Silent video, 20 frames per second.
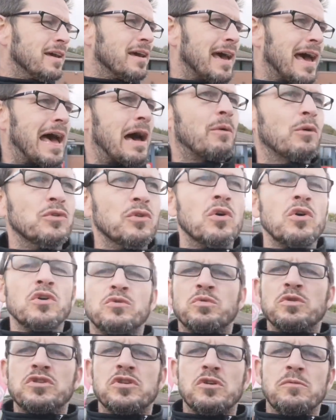how annoyed
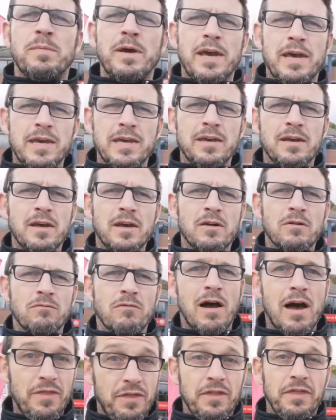would you be,
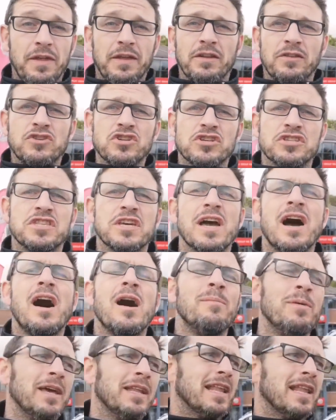rather than just the car
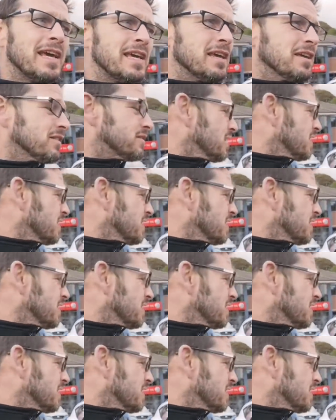being late? So